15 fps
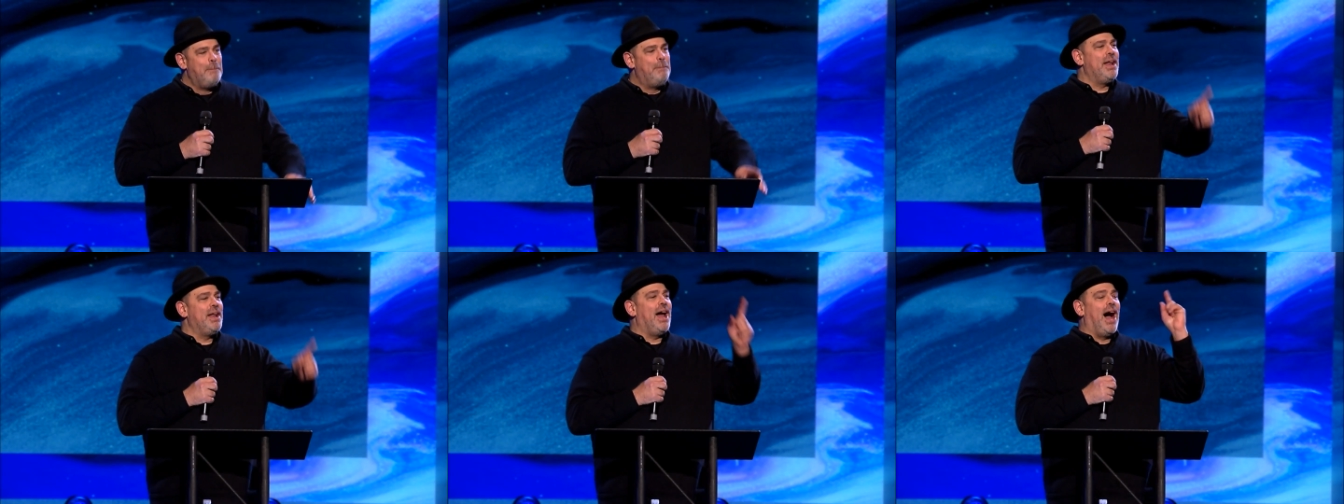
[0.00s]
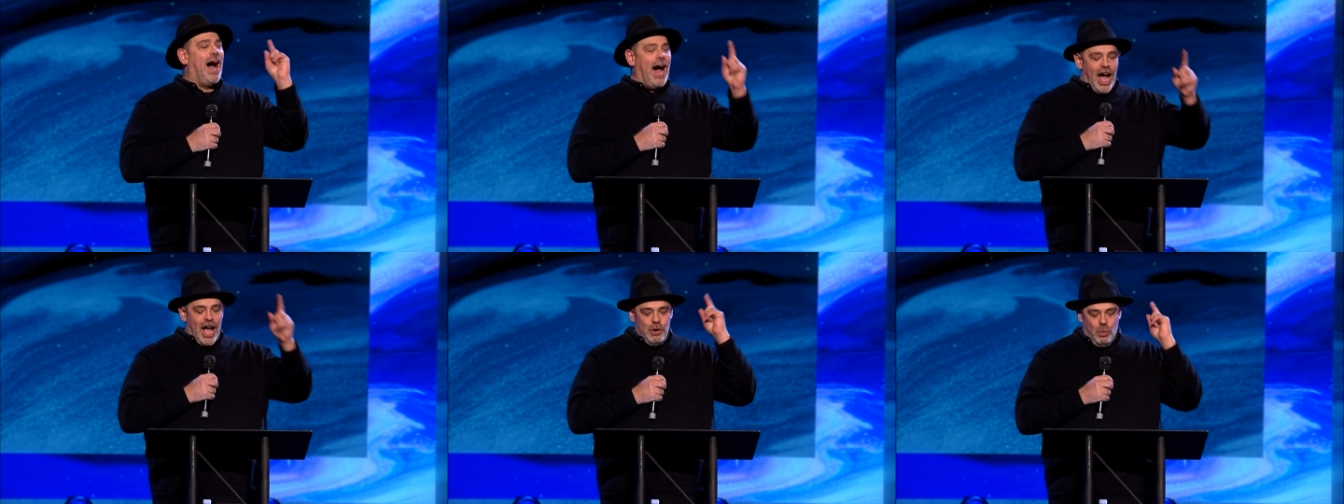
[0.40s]
but
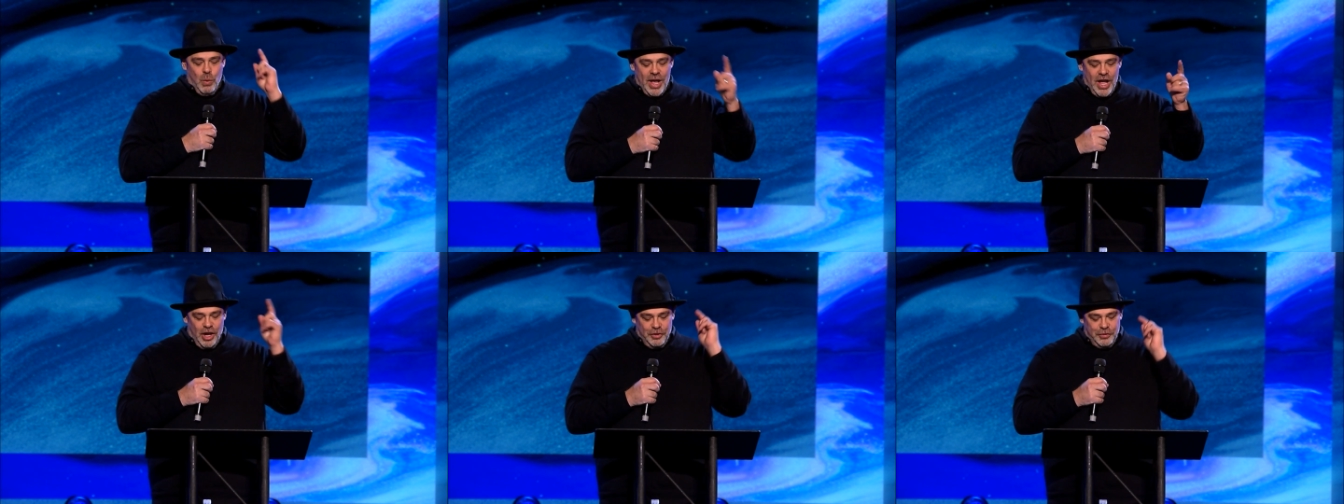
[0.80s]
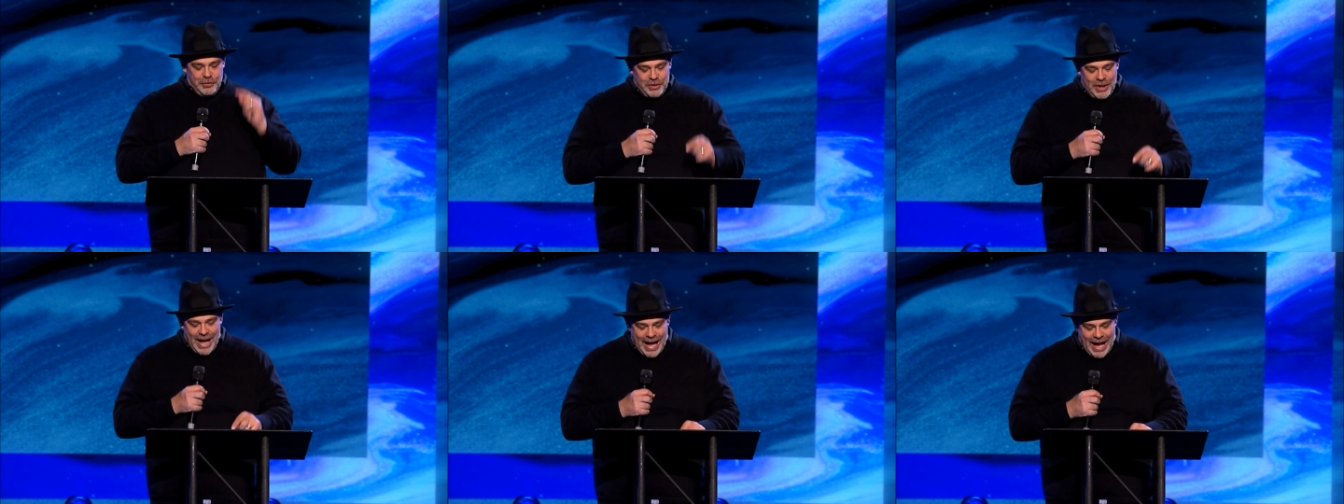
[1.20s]
I will
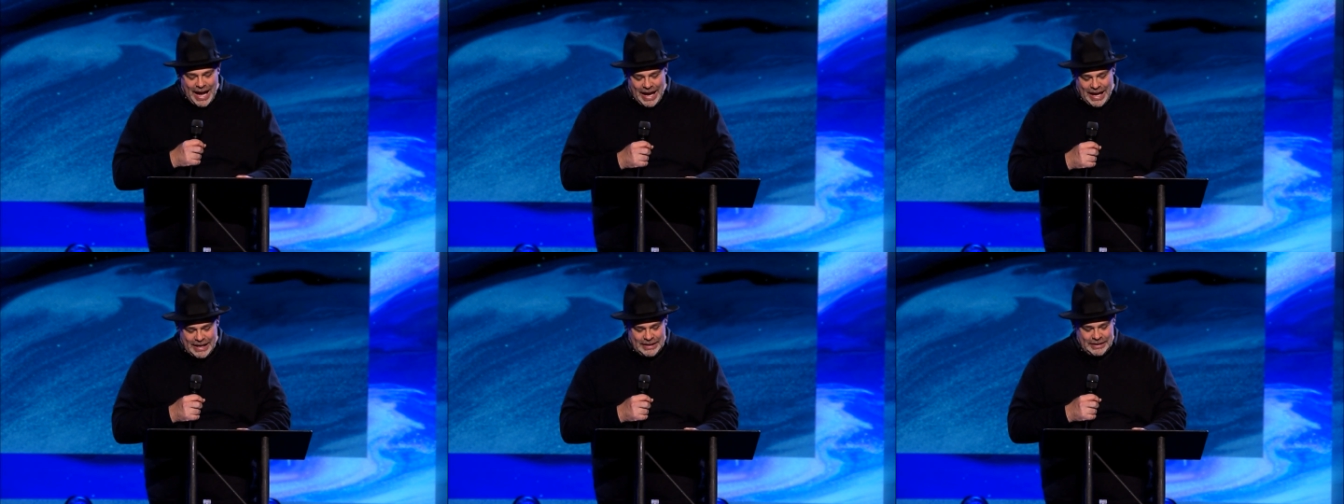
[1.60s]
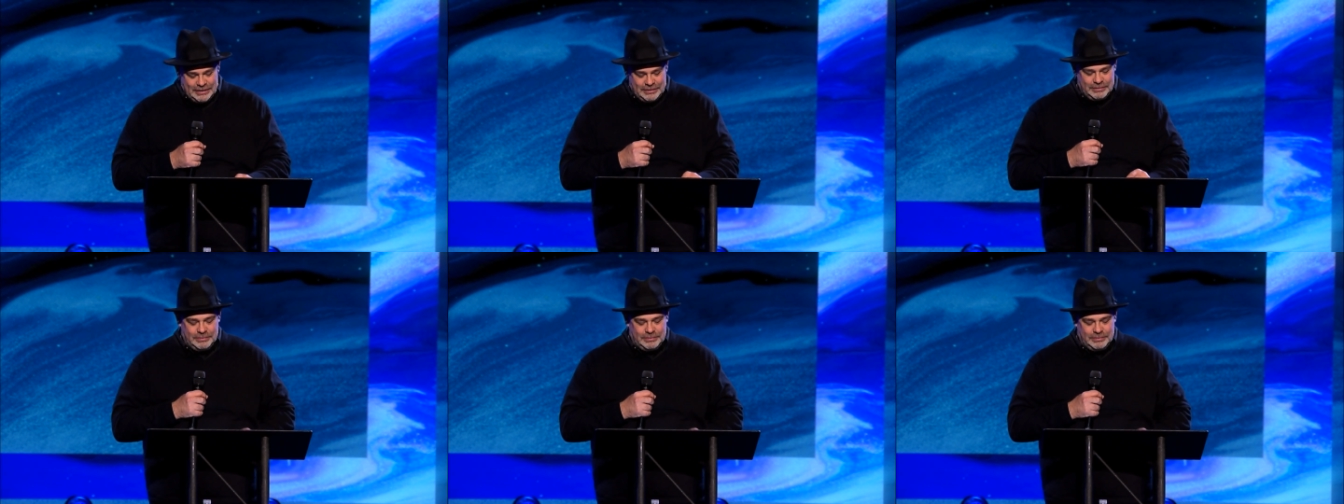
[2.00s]
fly.